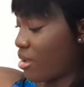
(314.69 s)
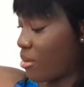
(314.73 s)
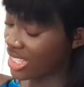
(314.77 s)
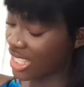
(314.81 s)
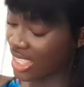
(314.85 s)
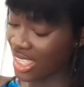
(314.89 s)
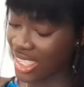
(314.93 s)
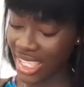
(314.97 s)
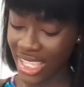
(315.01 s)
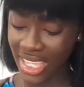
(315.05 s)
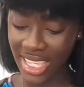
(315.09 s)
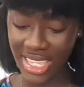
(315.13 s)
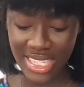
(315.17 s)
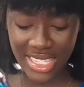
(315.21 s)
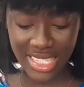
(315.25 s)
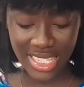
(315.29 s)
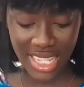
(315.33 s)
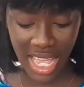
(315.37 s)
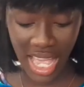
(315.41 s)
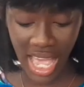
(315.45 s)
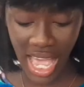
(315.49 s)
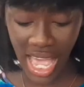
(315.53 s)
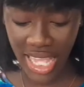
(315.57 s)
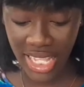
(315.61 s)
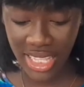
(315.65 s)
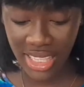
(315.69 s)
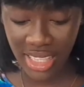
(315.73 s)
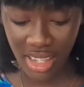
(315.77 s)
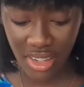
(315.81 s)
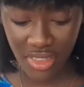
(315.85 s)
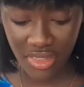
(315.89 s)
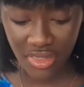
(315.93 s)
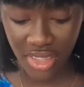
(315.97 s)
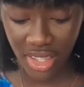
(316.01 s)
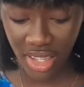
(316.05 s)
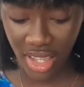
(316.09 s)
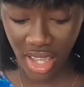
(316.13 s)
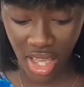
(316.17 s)
The thing is that I
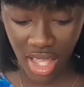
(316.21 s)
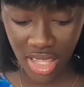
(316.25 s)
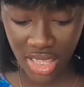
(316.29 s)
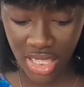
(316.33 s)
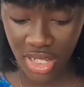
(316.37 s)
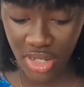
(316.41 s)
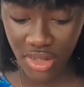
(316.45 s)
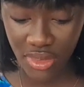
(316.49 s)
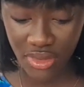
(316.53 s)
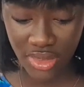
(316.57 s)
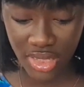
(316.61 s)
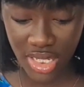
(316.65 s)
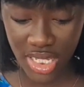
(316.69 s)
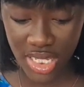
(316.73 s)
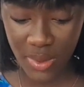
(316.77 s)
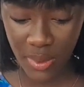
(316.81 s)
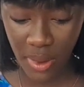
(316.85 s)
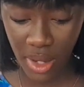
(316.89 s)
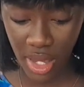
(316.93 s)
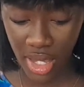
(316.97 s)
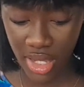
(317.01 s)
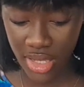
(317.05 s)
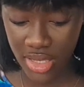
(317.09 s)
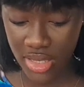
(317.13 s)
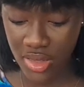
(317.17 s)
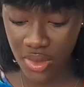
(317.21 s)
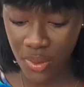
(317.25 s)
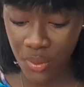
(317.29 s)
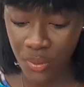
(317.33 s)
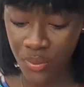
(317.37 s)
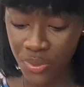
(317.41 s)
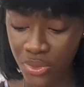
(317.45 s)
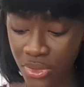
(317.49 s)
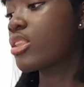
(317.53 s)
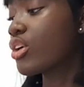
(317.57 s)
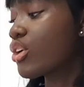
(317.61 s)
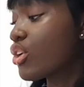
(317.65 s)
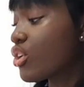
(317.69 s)
love the color of these pants.
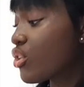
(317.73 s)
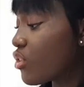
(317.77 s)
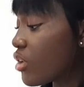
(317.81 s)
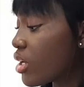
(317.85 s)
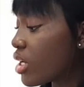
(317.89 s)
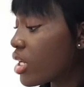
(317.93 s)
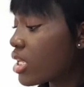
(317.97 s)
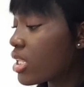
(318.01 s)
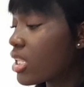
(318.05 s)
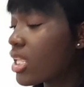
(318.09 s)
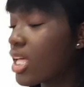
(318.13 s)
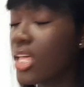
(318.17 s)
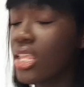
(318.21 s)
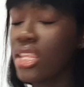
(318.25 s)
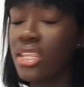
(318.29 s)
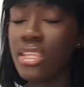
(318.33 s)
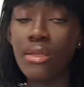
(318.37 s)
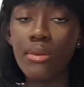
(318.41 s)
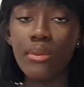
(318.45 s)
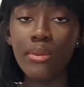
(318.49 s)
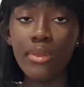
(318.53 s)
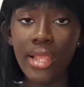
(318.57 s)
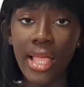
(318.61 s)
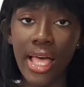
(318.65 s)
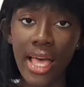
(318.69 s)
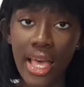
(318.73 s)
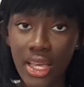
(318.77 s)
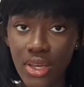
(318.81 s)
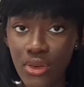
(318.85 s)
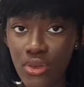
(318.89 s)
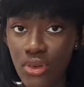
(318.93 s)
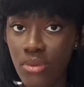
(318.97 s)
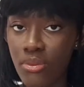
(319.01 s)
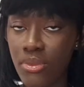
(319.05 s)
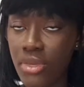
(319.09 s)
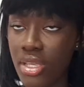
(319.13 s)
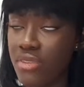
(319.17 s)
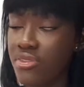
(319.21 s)
The green and the black
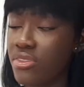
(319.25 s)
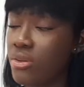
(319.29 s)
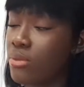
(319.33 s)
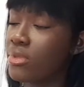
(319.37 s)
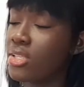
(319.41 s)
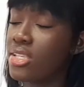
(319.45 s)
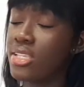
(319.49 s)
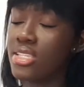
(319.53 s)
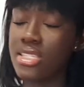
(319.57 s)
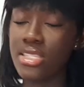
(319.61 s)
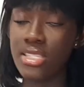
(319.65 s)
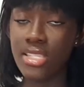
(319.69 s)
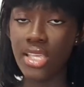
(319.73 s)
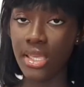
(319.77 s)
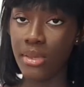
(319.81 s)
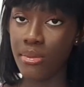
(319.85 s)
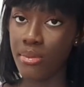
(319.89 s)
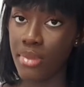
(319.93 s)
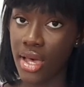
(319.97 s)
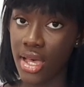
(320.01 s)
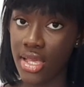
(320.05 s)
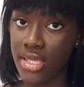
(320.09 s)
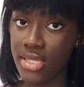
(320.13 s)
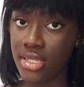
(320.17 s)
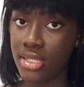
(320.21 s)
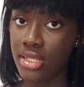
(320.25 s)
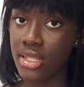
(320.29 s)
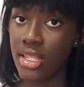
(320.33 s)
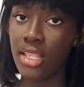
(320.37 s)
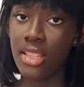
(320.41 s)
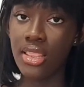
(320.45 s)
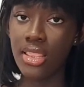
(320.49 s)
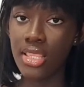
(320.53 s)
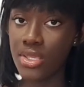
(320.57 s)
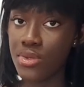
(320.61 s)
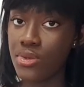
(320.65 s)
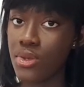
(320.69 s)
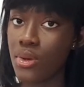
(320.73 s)
were made from the same pattern,
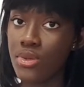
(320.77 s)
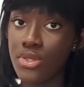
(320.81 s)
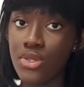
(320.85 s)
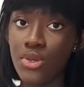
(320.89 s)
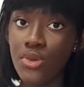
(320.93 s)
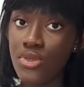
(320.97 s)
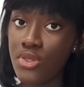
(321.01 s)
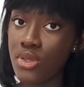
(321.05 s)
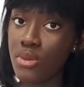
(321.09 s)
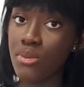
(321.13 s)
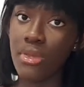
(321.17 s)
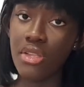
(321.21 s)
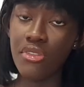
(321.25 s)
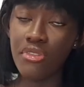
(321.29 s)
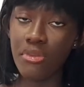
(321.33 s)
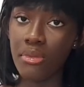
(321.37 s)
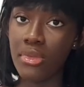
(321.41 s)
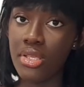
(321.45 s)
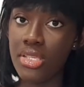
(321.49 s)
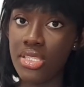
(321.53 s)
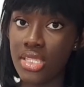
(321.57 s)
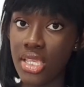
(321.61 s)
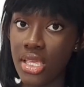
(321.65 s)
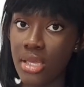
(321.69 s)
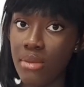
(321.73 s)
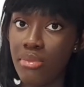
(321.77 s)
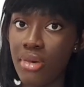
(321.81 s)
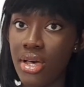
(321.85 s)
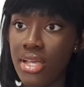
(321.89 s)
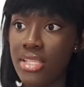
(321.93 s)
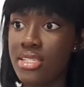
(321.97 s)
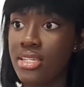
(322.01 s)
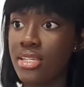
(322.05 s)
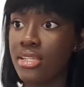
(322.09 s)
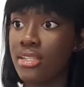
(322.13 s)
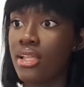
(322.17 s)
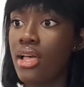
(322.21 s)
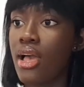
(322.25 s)
and this one was also made from the same
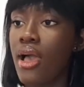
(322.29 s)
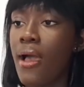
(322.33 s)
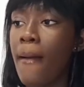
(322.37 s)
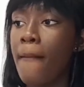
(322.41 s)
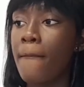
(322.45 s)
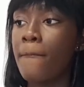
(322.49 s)
pattern.